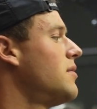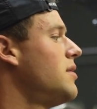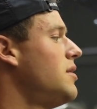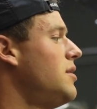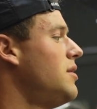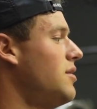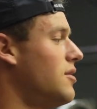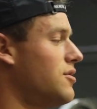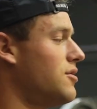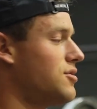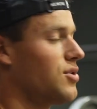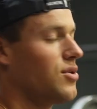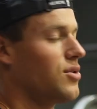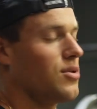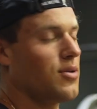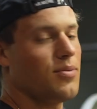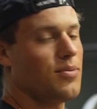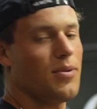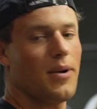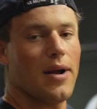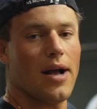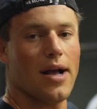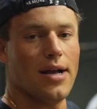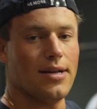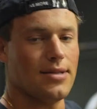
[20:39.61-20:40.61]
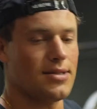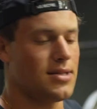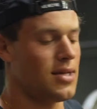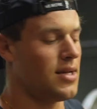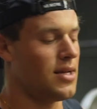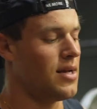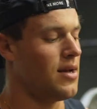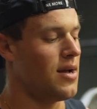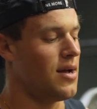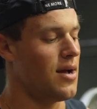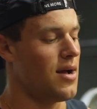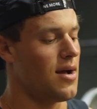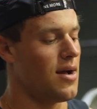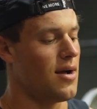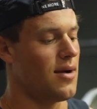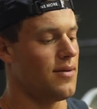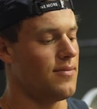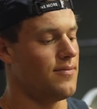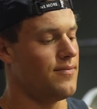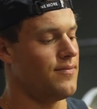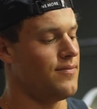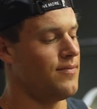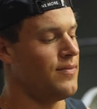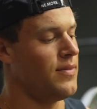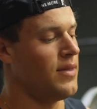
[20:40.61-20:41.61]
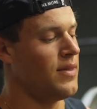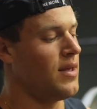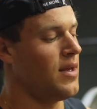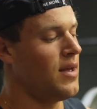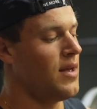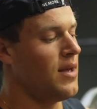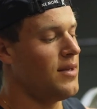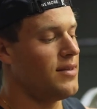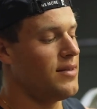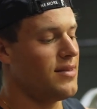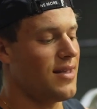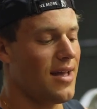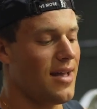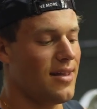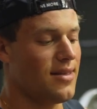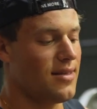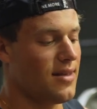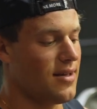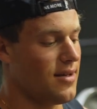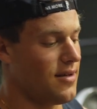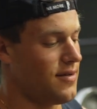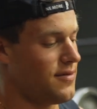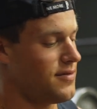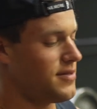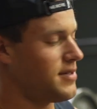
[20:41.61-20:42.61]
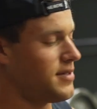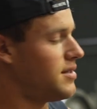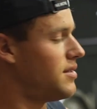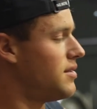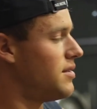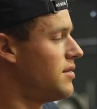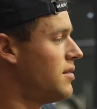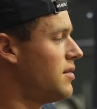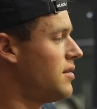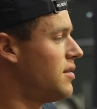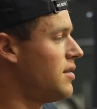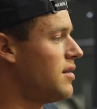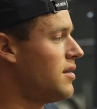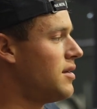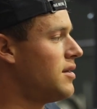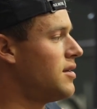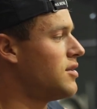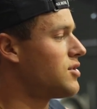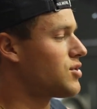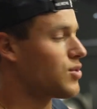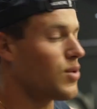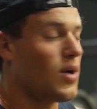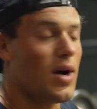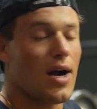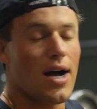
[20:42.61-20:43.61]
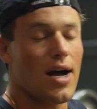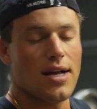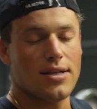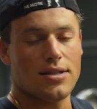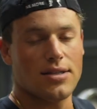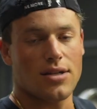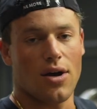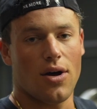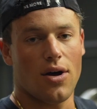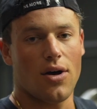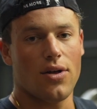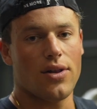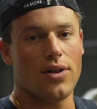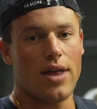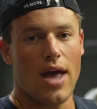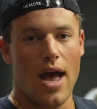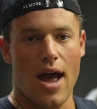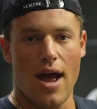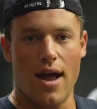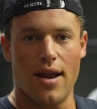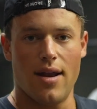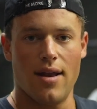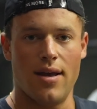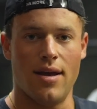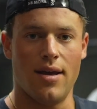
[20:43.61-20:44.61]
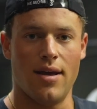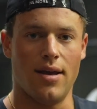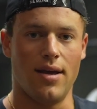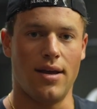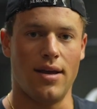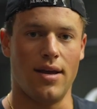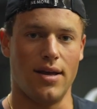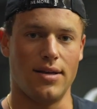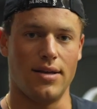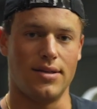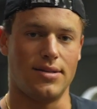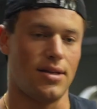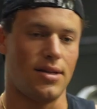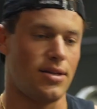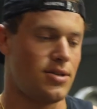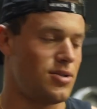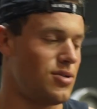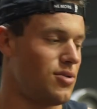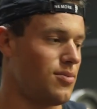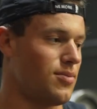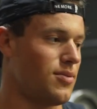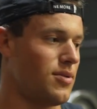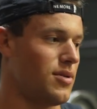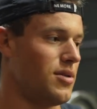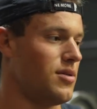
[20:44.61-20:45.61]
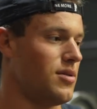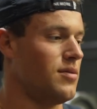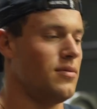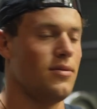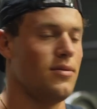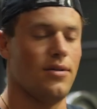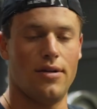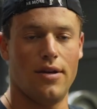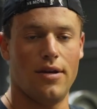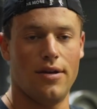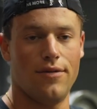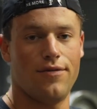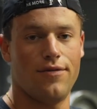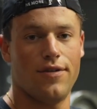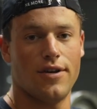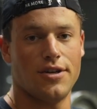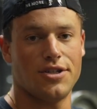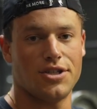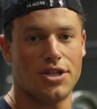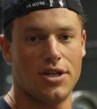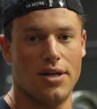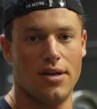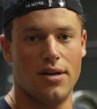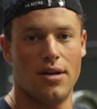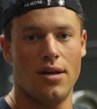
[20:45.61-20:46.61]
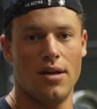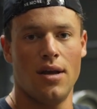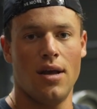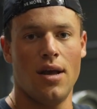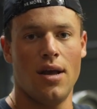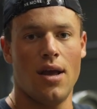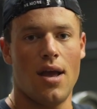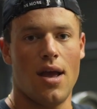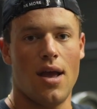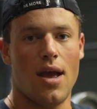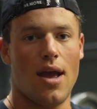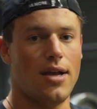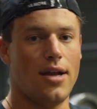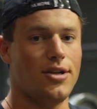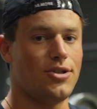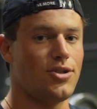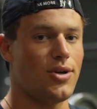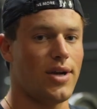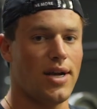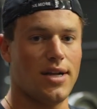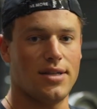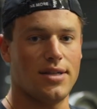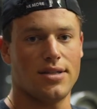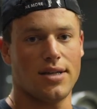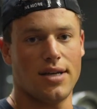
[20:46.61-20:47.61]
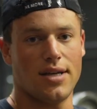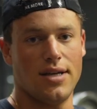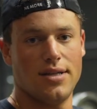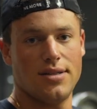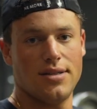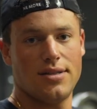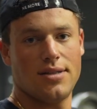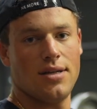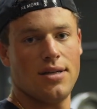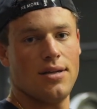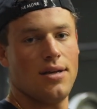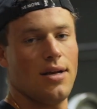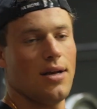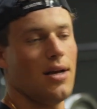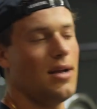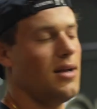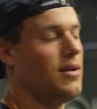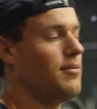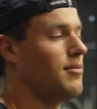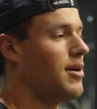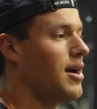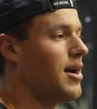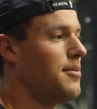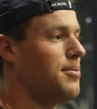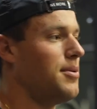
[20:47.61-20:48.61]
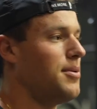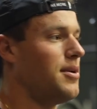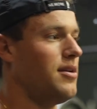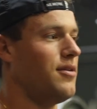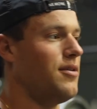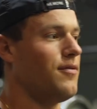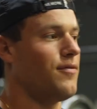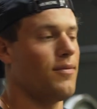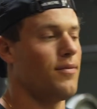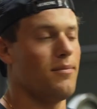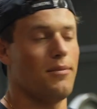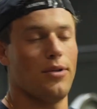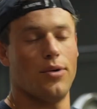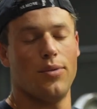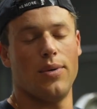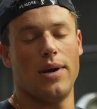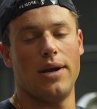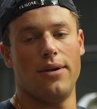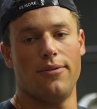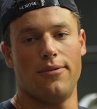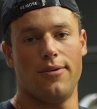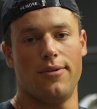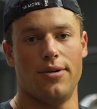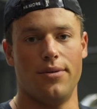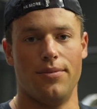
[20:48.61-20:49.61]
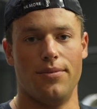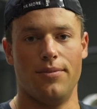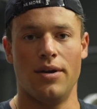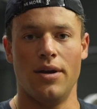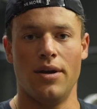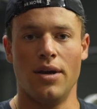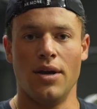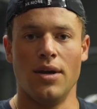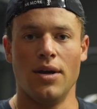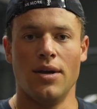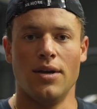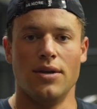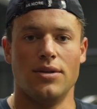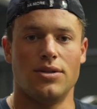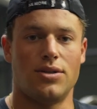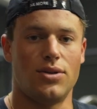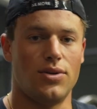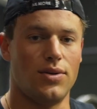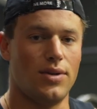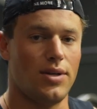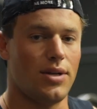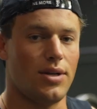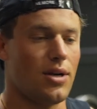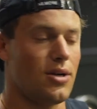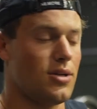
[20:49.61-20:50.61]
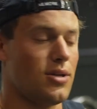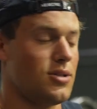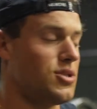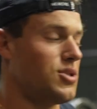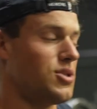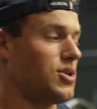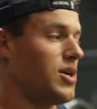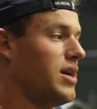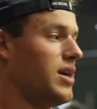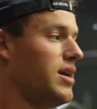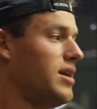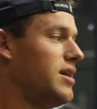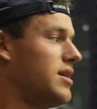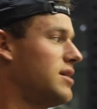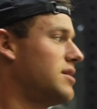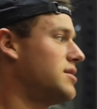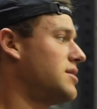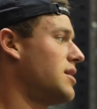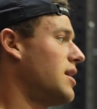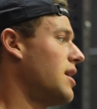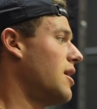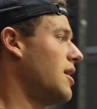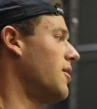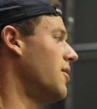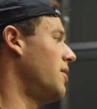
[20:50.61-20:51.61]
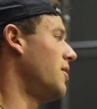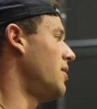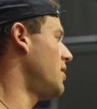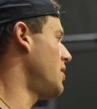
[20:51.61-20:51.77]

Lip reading: you know, shoulder press, deadlifts, squats, all that is super efficient and translates, in my opinion, from the weight room to endurance training. So,